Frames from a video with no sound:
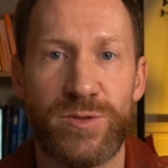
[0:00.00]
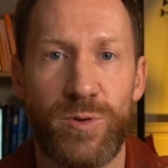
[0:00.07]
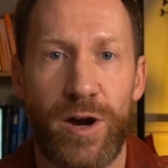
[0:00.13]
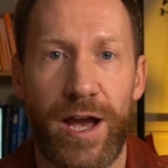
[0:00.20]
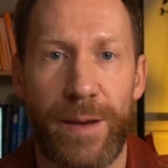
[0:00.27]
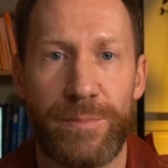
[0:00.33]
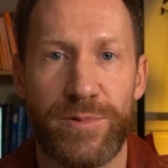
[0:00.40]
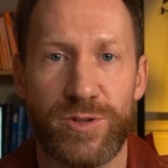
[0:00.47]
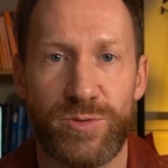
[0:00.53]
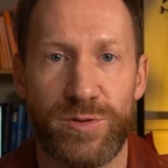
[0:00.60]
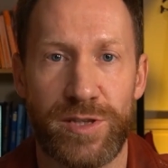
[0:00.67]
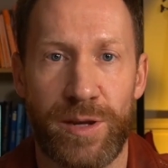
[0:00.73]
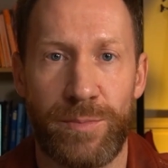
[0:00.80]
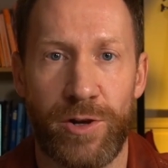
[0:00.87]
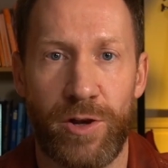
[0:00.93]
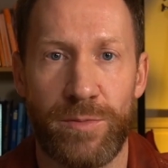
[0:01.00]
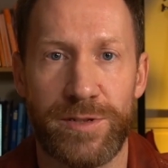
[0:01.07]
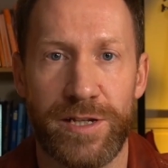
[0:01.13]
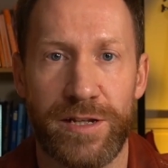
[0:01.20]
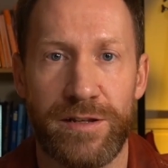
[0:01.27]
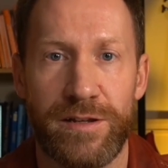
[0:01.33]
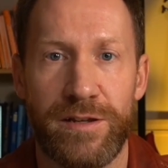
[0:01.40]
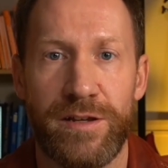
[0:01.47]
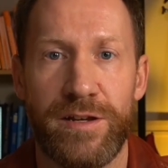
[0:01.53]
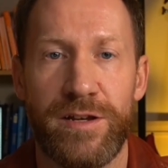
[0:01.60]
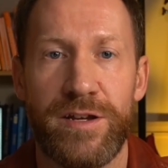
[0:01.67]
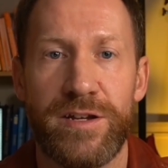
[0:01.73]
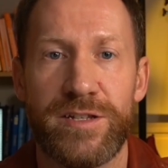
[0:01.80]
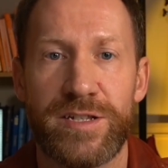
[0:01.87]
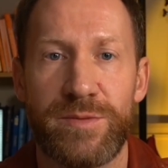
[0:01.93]
what happens with double opt-in.
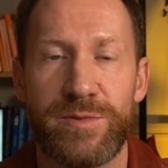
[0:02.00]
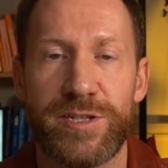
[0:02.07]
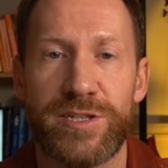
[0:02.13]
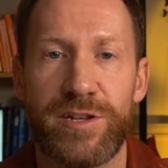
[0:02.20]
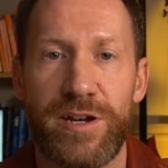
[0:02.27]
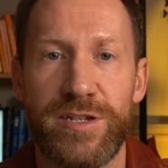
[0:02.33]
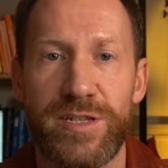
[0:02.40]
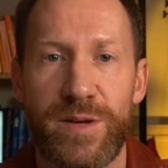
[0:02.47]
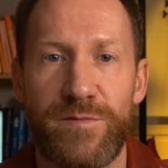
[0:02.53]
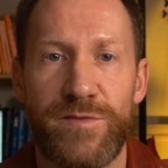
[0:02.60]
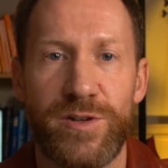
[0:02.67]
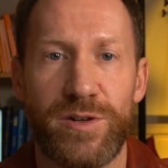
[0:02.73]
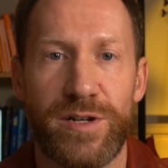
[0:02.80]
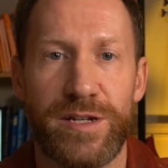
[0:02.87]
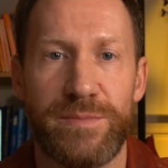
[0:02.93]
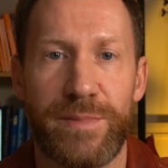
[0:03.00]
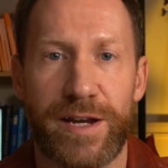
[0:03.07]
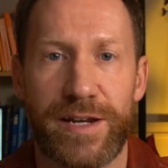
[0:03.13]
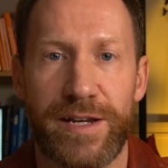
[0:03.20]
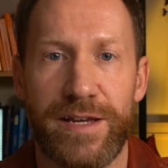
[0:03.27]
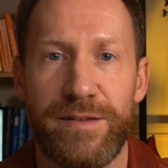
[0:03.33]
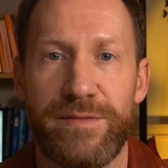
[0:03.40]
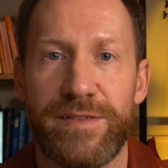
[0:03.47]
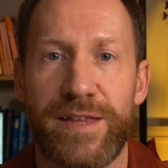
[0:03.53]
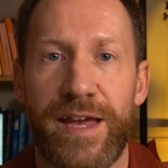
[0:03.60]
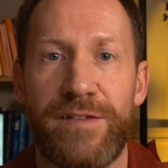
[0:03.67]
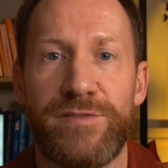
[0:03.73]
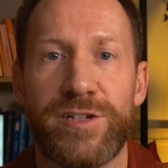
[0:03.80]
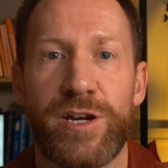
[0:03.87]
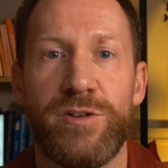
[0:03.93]
Someone signs up for your lead magnet, they have
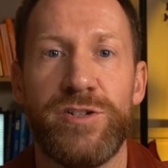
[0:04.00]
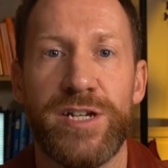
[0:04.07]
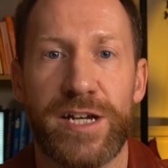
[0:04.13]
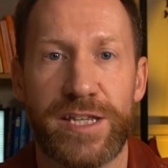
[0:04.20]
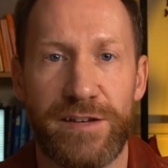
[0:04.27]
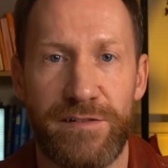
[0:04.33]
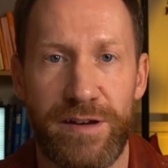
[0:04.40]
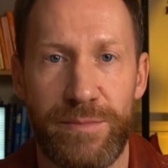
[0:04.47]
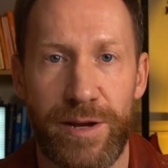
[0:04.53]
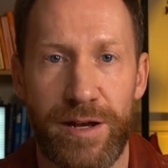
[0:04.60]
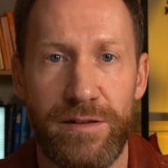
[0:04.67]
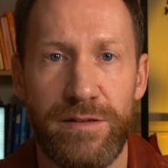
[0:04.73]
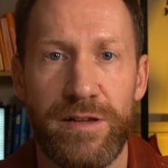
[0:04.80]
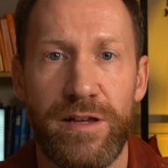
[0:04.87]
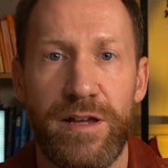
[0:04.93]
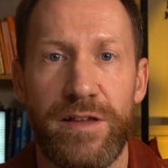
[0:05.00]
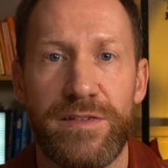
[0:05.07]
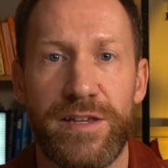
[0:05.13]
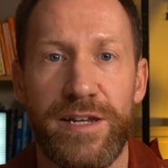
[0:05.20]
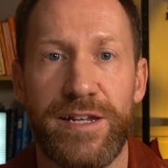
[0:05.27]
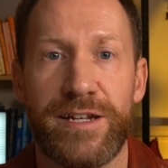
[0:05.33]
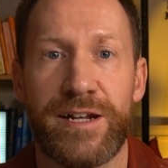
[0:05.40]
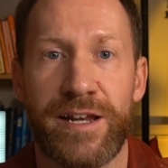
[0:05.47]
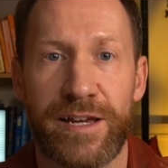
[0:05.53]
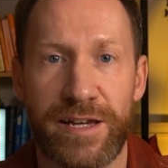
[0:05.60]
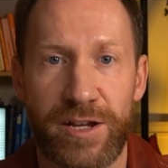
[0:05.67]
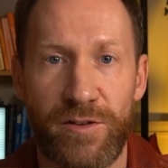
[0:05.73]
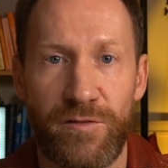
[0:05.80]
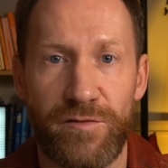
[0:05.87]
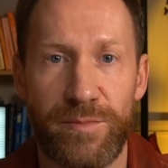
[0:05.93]
to go check their email, they need to click a
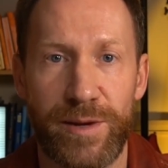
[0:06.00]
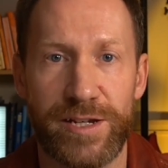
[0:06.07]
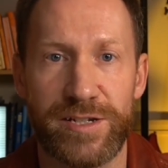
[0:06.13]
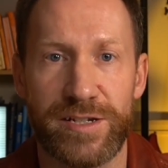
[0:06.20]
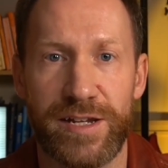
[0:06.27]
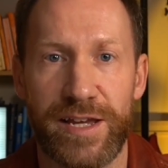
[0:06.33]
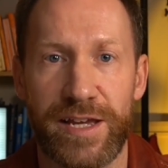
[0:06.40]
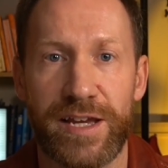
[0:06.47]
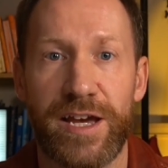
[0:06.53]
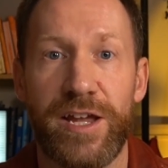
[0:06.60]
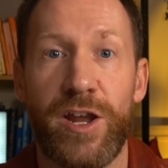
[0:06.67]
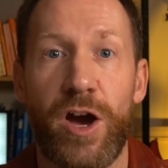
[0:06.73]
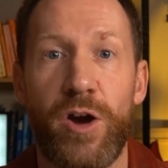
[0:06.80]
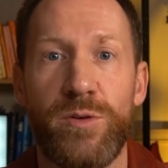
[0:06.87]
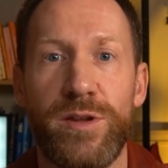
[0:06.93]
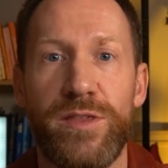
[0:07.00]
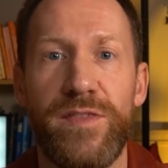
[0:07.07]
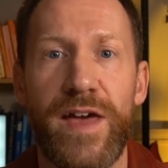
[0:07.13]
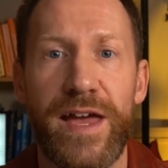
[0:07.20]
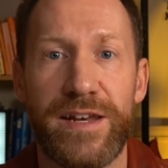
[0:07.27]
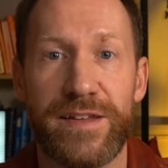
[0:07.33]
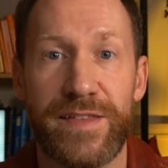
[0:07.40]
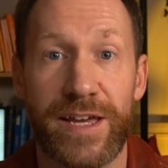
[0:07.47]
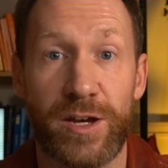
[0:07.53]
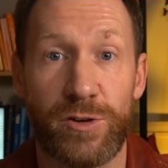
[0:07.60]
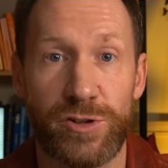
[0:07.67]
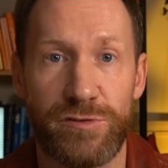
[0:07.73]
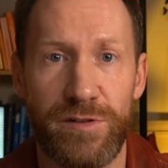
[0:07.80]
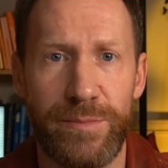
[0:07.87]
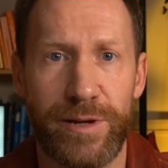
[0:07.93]
confirmation link, and only then do they get
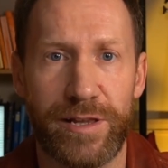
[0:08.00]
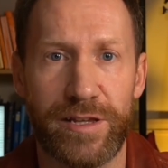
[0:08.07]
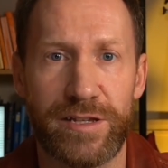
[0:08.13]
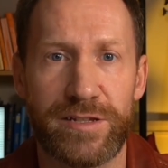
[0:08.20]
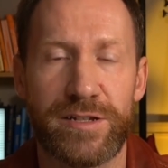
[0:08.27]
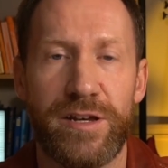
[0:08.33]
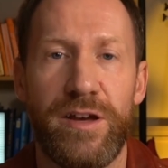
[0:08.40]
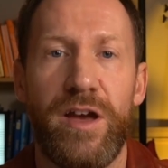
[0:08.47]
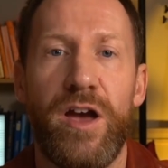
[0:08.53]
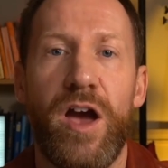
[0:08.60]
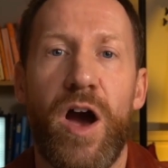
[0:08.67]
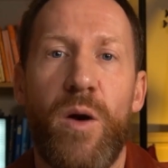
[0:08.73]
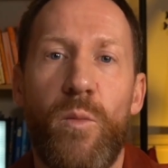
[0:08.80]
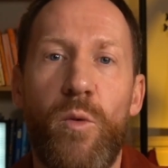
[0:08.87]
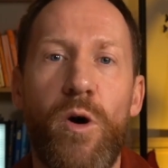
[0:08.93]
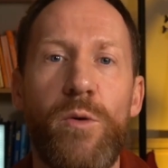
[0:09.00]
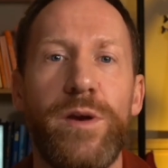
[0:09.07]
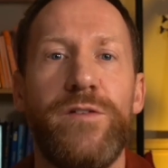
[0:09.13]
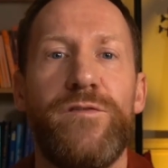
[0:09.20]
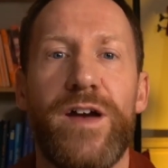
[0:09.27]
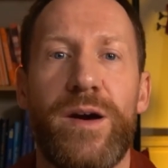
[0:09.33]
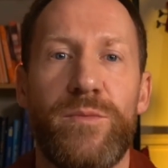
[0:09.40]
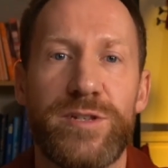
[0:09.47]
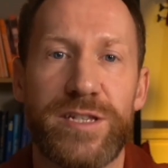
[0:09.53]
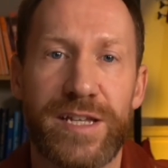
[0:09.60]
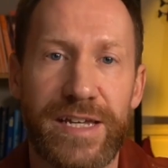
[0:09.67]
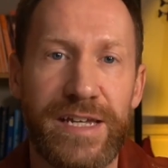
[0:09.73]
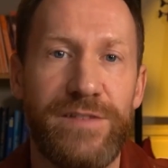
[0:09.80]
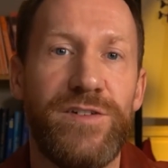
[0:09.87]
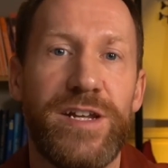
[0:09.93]
onto your email list. And what we found was that
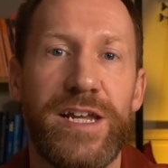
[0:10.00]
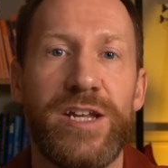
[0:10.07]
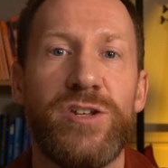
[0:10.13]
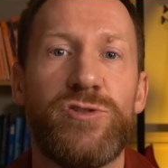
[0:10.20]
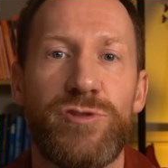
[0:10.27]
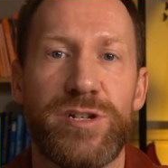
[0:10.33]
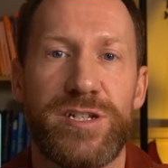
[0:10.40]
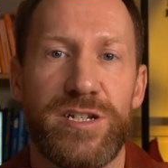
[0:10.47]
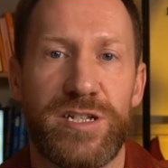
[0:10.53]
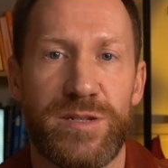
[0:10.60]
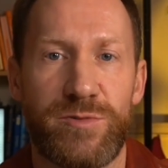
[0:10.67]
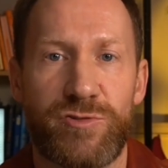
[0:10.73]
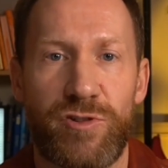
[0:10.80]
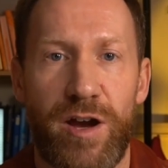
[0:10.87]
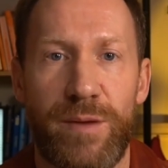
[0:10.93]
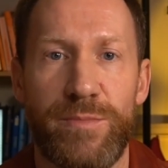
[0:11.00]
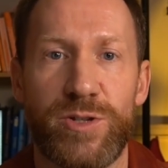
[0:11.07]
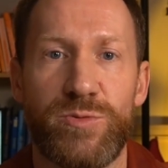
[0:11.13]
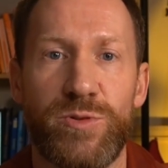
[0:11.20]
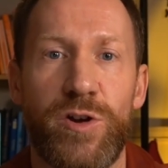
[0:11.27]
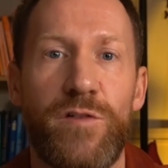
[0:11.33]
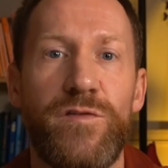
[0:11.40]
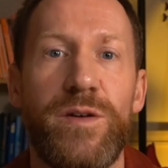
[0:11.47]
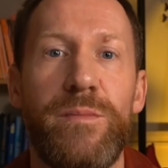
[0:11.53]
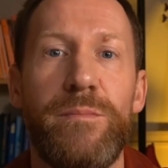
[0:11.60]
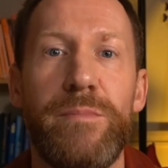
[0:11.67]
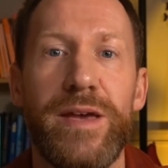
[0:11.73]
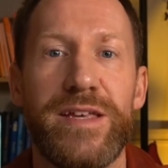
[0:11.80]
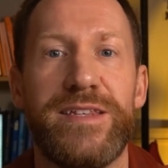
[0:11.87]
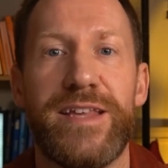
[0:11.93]
even interested subscribers would often
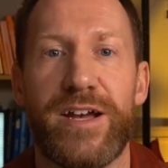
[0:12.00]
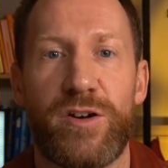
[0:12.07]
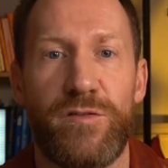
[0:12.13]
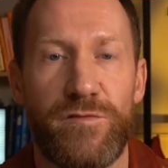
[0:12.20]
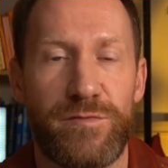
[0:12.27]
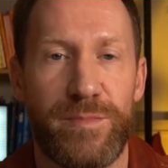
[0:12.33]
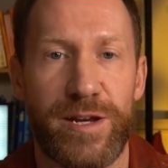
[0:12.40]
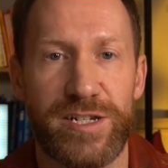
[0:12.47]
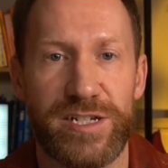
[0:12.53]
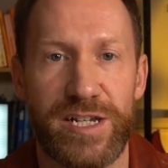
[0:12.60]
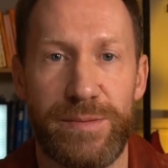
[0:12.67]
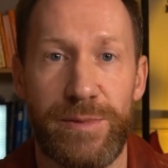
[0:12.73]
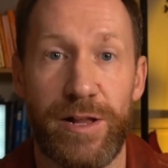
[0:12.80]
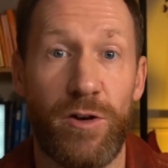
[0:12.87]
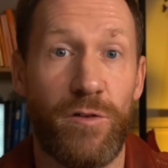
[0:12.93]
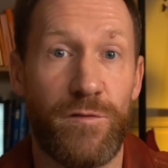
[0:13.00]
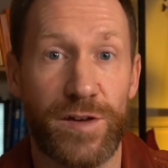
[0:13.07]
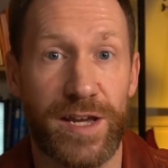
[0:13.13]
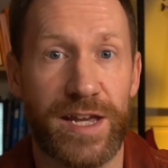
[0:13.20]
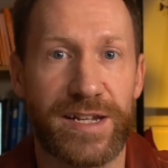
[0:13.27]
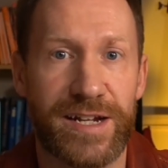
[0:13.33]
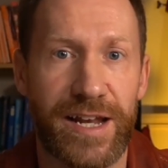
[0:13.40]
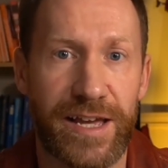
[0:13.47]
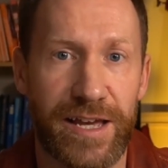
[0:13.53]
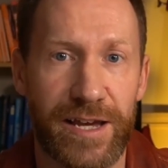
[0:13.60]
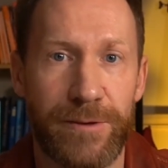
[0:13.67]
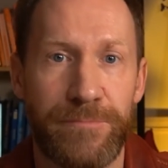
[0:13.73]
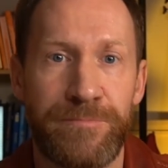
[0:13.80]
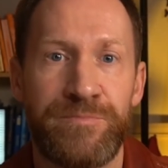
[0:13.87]
miss that confirmation email or forget to click it.